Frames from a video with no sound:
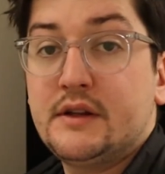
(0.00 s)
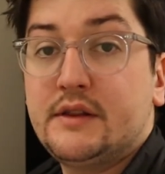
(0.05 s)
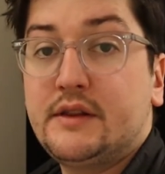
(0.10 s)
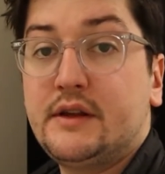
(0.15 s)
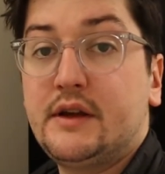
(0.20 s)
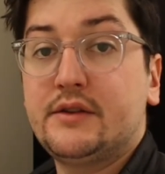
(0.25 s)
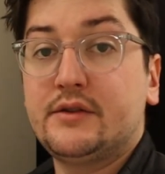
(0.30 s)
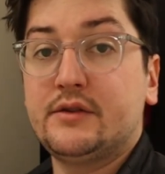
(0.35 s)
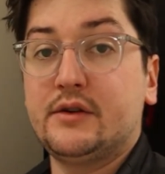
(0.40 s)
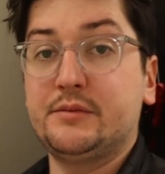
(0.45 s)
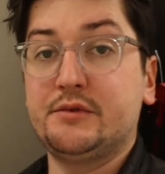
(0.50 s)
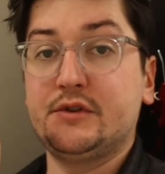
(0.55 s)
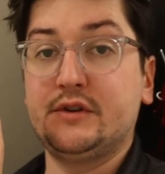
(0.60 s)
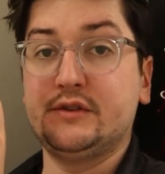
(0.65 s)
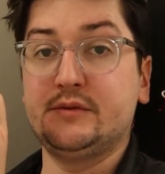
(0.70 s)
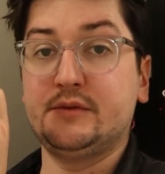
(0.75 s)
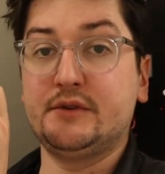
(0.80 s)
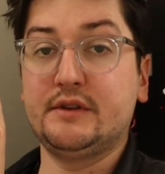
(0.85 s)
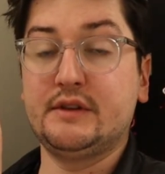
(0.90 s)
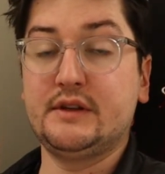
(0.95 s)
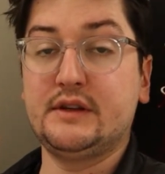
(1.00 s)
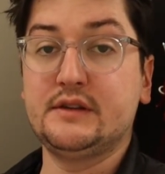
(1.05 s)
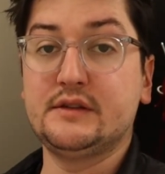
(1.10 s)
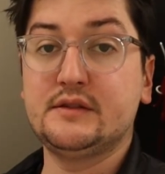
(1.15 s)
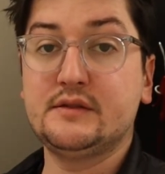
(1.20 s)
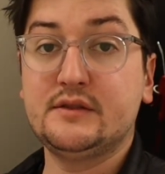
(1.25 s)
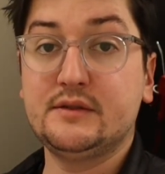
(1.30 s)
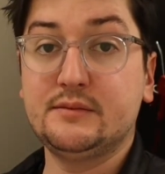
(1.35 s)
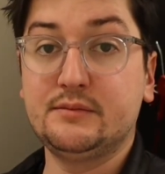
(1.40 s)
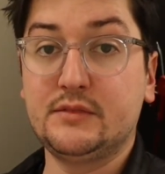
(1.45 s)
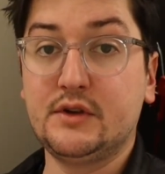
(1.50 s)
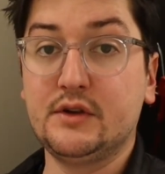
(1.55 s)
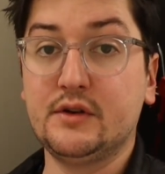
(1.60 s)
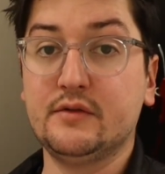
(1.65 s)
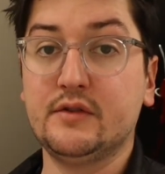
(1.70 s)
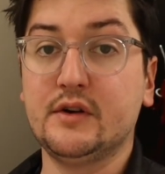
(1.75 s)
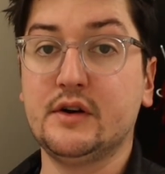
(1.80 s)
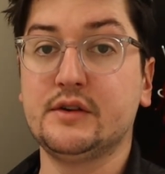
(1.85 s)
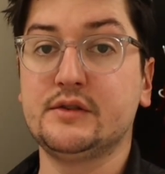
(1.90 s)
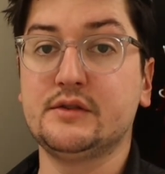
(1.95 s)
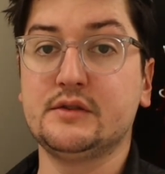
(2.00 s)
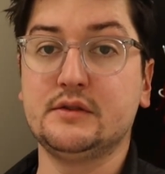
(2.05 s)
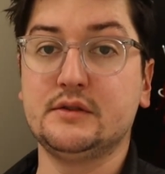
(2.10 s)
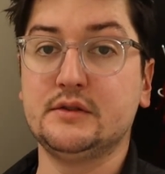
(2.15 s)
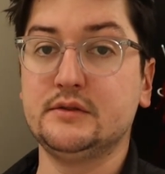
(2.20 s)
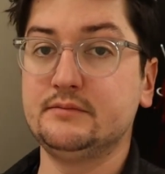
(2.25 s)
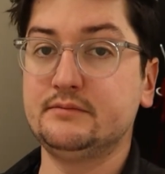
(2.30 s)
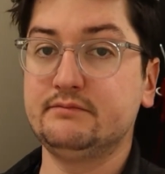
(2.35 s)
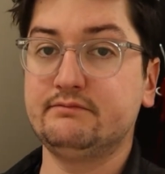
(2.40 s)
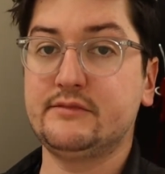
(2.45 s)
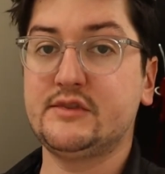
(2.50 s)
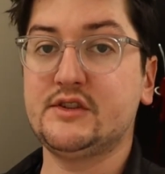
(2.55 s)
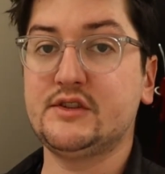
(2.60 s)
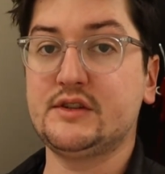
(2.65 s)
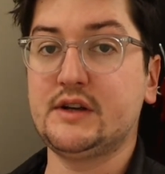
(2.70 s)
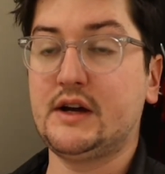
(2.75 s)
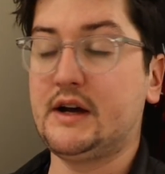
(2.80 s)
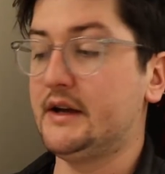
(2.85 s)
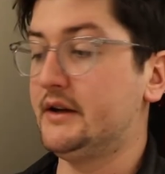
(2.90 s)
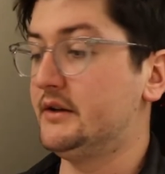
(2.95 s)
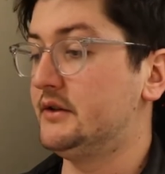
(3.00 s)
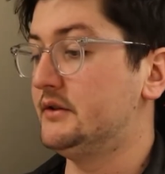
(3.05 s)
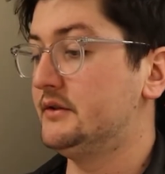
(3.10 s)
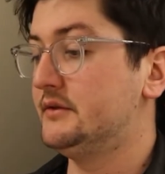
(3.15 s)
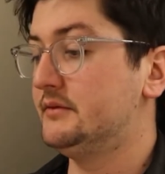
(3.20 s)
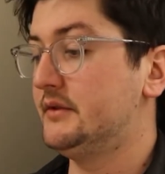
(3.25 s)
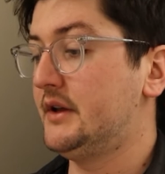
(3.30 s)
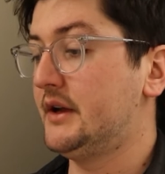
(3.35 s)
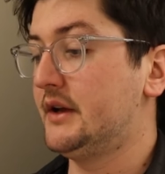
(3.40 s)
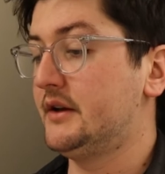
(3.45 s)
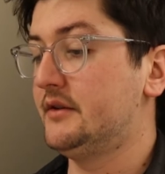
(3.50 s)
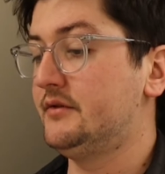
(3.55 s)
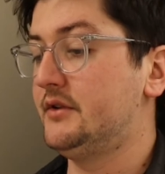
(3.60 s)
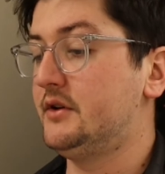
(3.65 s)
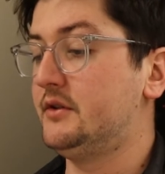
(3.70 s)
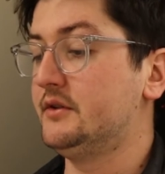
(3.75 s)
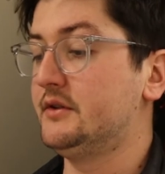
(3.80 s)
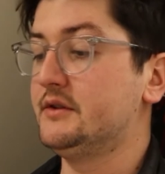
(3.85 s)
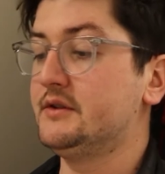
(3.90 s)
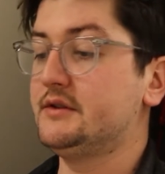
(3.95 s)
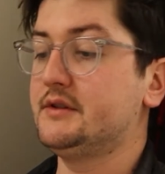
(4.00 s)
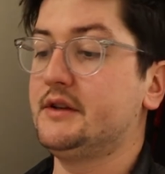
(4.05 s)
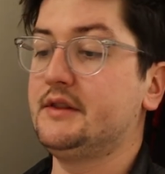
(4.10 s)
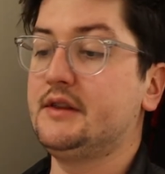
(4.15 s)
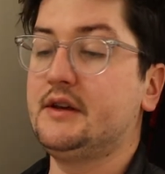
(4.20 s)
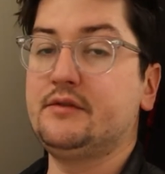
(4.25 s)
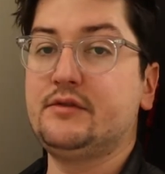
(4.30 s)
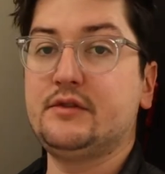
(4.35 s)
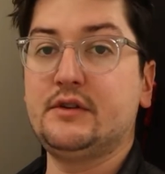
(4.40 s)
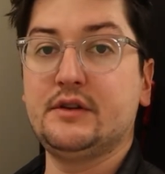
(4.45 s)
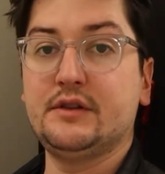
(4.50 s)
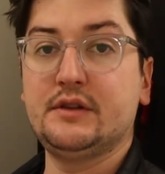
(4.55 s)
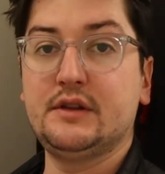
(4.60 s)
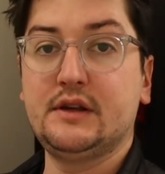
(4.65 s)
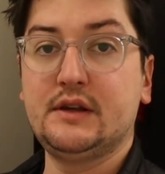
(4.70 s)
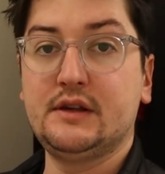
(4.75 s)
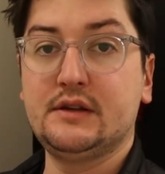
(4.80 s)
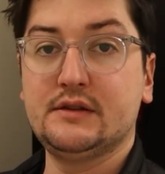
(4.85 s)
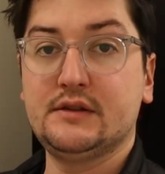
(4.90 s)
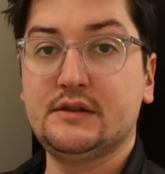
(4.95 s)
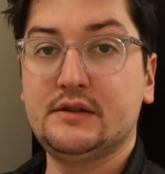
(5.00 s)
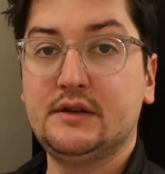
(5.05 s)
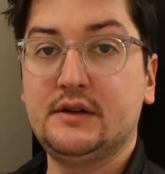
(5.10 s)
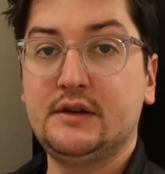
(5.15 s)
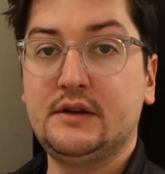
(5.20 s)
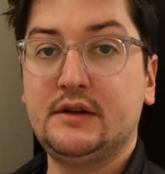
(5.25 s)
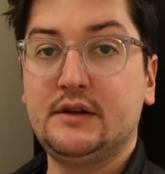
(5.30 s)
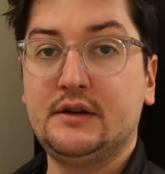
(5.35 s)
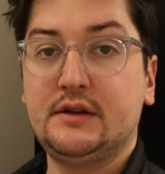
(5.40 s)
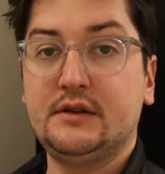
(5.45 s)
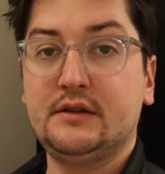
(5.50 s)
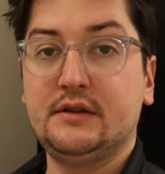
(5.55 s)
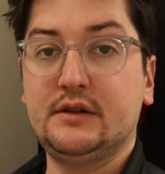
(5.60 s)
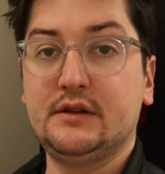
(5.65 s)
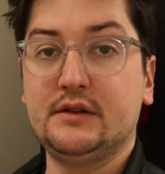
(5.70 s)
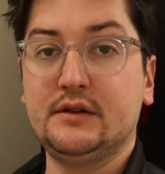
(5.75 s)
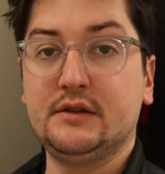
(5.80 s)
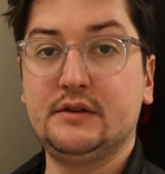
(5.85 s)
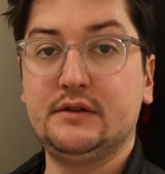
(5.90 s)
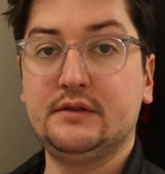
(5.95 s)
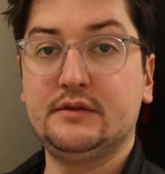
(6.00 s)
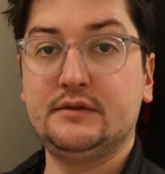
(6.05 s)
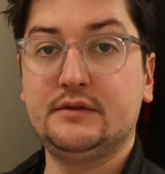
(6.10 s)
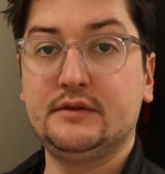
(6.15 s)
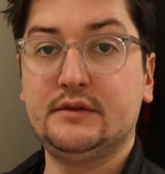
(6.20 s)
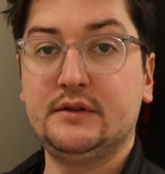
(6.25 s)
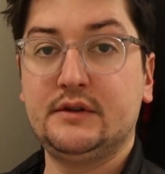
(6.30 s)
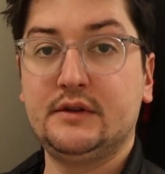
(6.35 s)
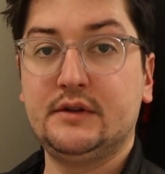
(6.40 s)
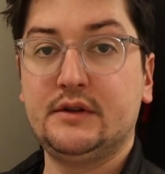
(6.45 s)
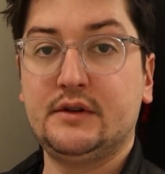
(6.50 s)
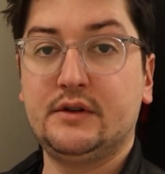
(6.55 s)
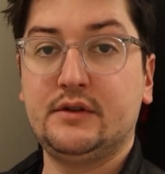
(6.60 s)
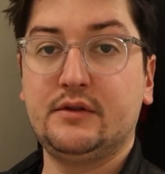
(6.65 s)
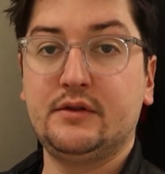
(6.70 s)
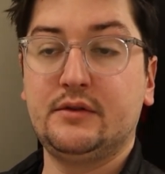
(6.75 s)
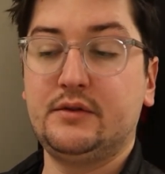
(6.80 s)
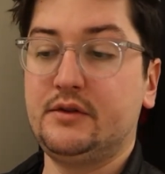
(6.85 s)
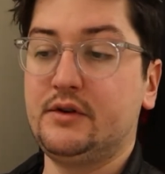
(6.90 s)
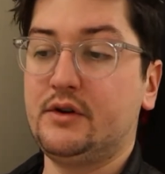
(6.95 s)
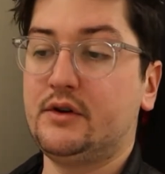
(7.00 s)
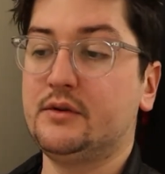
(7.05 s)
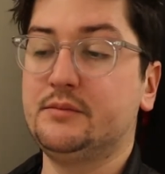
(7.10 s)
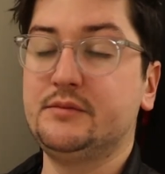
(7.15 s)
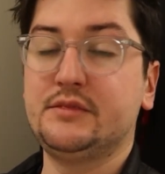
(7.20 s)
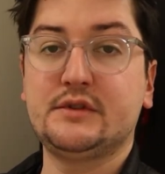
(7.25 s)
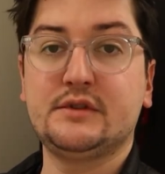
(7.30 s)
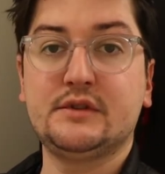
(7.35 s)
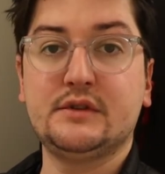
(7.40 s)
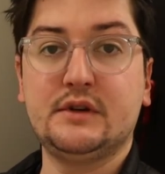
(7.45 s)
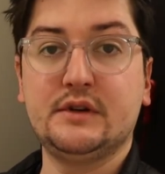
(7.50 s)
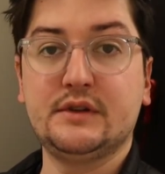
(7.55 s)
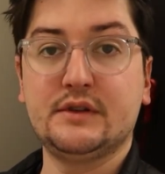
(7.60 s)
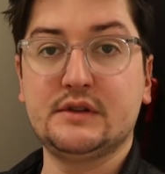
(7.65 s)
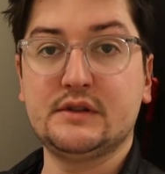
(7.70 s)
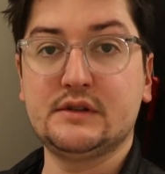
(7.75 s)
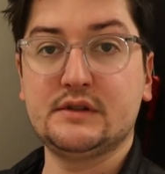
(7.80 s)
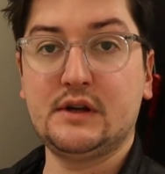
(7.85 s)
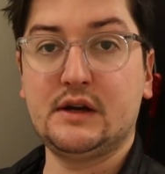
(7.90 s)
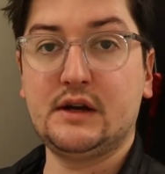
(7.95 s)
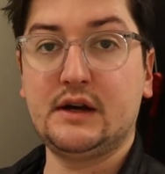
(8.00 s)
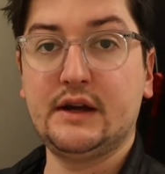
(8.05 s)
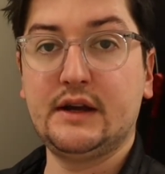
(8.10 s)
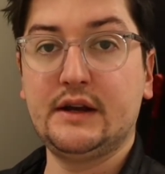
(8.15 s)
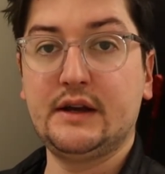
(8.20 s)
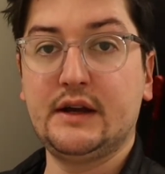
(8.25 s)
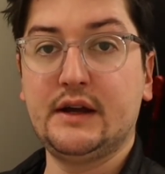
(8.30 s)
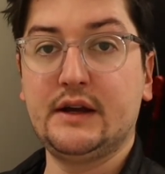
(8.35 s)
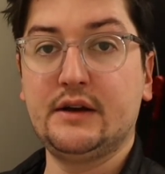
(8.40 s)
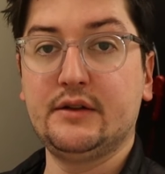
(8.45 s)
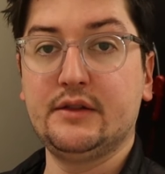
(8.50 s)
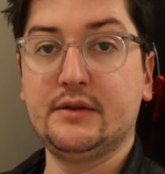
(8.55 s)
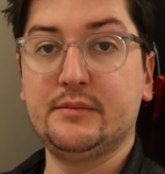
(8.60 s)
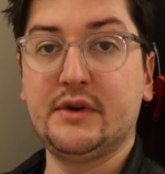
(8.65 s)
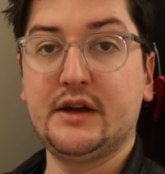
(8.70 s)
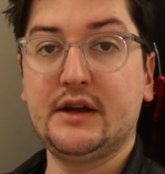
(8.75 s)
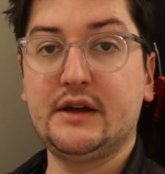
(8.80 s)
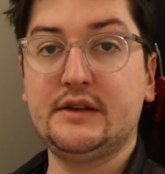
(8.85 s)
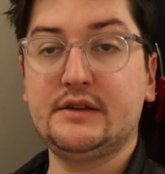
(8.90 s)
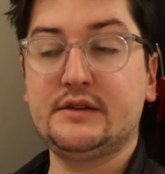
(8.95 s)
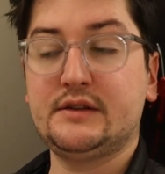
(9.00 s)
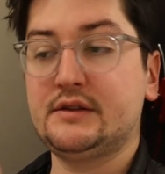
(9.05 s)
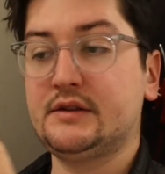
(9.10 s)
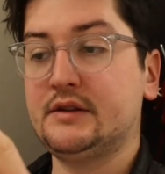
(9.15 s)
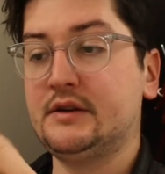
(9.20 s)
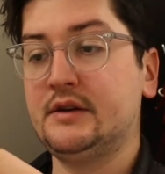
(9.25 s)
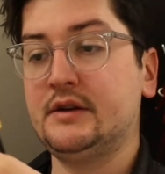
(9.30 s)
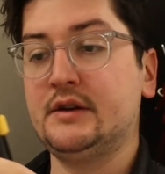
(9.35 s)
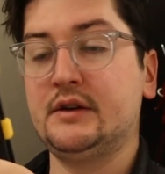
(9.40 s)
The other option is one of these universal style negative holders, and they've got these little knobs on the side and on the base,